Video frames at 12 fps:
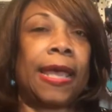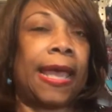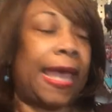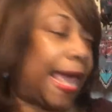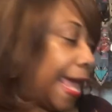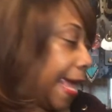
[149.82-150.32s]

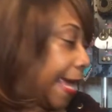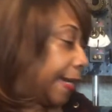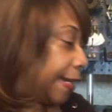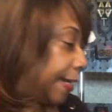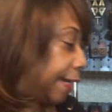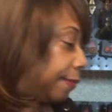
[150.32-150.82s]

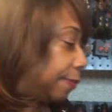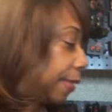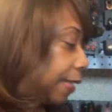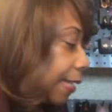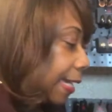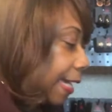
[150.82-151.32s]
And
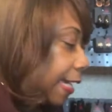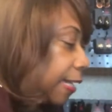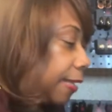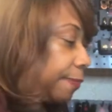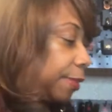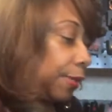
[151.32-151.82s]
yeah,
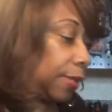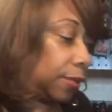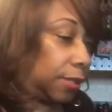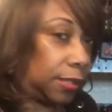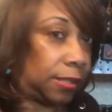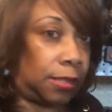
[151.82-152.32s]
let me
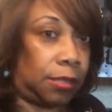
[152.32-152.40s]
drink just